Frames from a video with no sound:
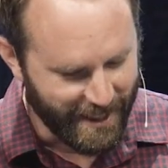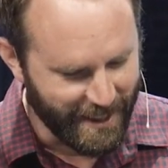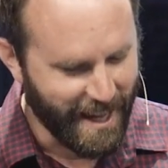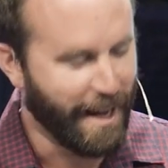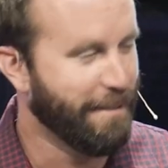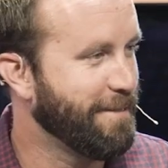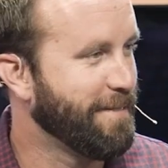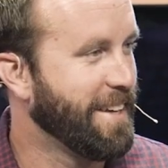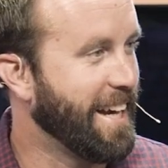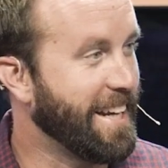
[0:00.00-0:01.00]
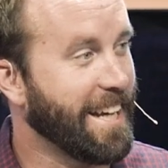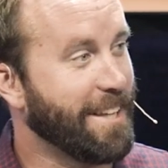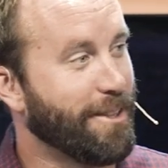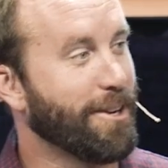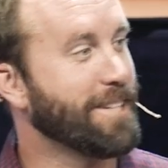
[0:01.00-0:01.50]
alive. And
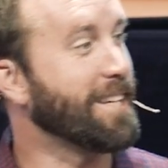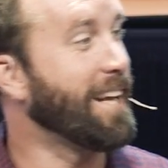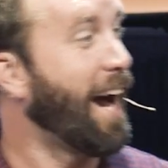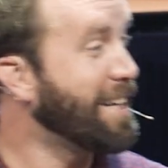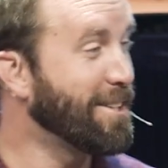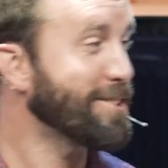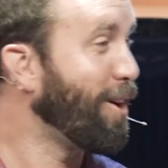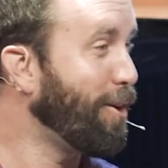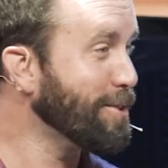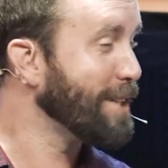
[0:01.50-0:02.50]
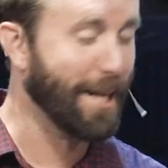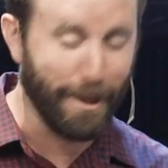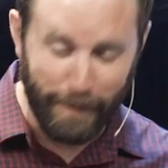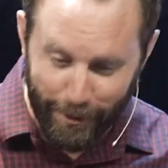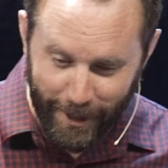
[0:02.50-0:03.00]
again, there is a uh, there's a whole
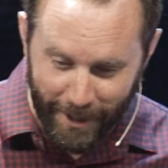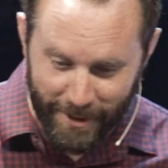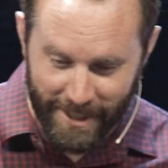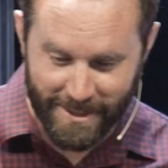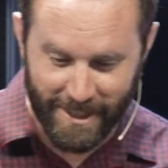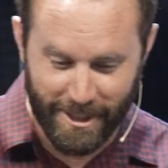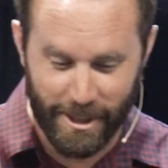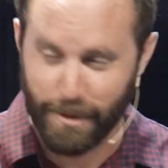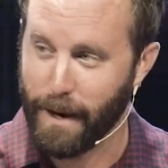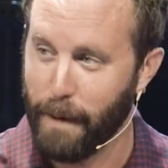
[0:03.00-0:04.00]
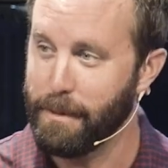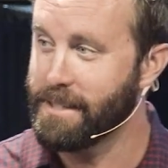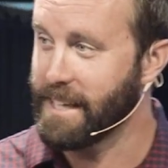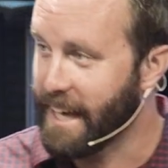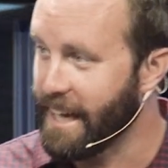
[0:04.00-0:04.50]
documentary on this. It, it
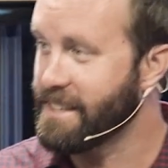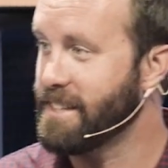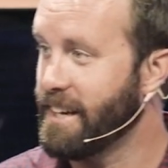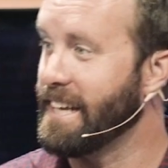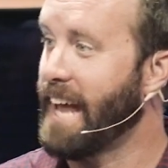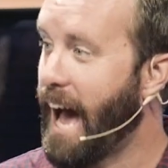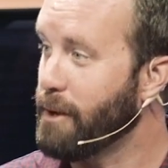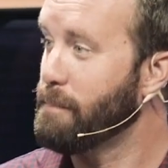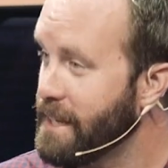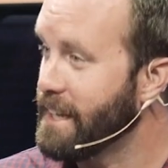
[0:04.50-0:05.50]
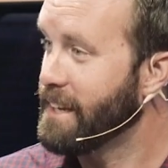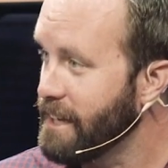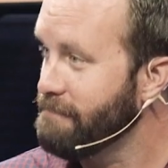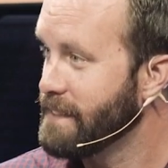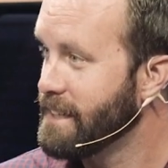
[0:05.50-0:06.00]
probably is a case study in how to be an
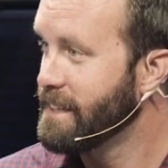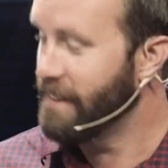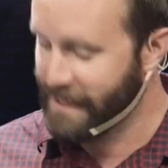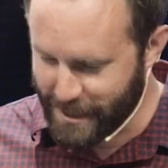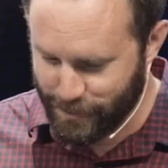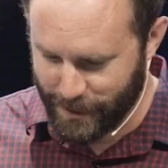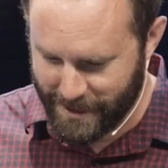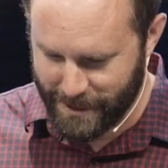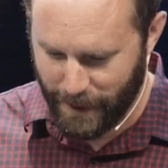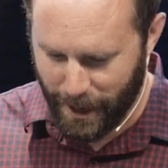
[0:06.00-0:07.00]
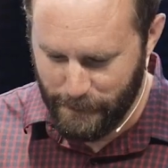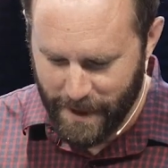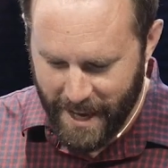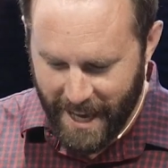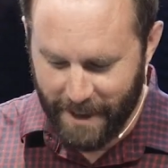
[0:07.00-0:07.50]
idiot. Like, that's what this is
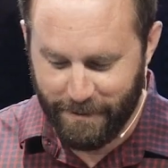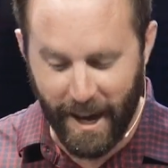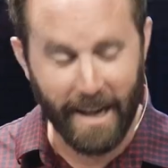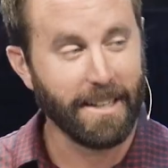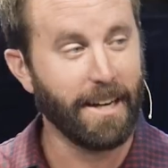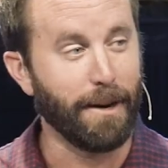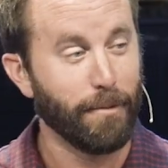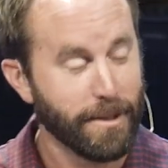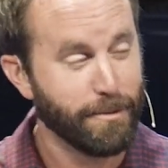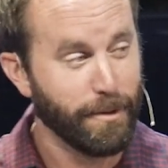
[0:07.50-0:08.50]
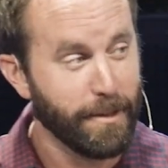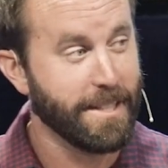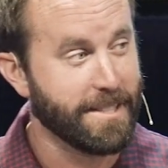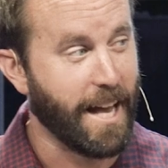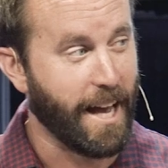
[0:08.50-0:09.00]
about. In fact, um, what's
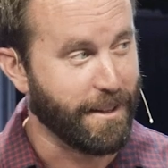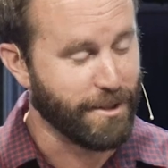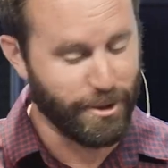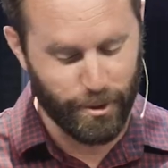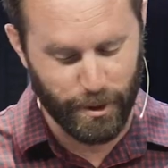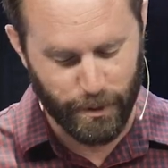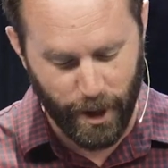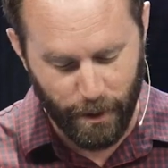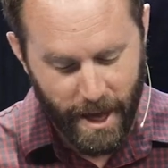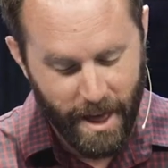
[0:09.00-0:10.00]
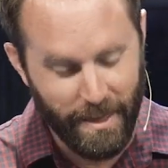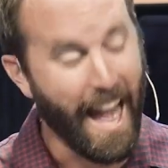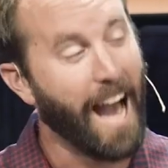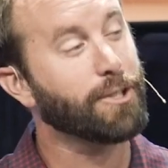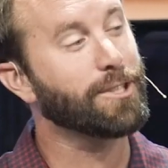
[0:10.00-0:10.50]
really sad, this is true as well,
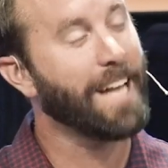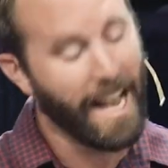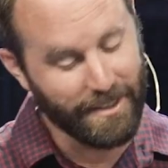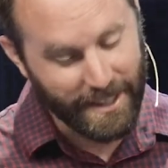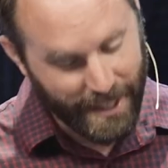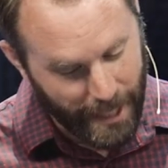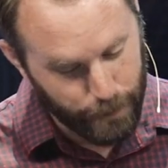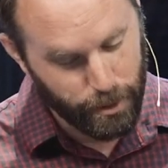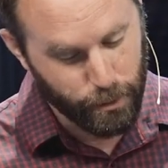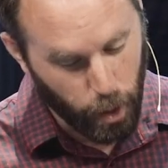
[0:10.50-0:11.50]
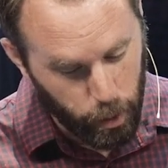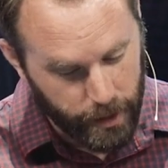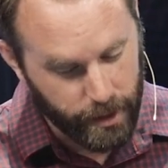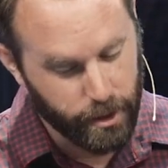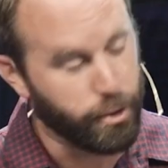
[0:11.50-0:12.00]
they actually had the camera
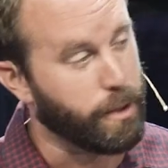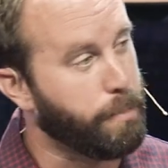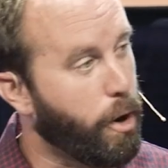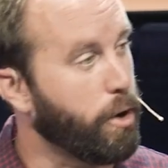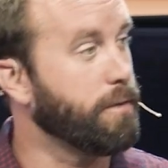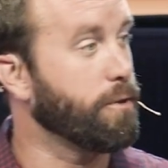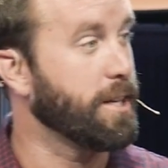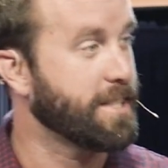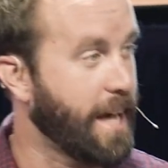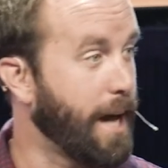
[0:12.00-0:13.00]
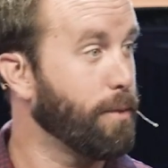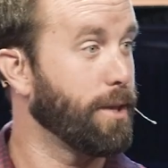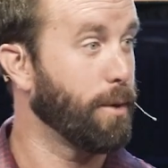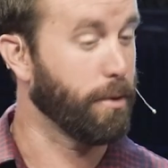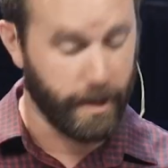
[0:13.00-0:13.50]
rolling during part of their attack
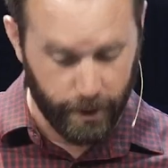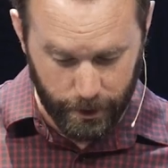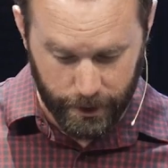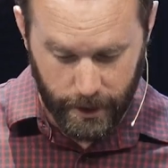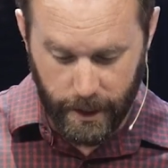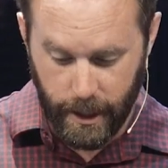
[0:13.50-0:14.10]
where they were killed.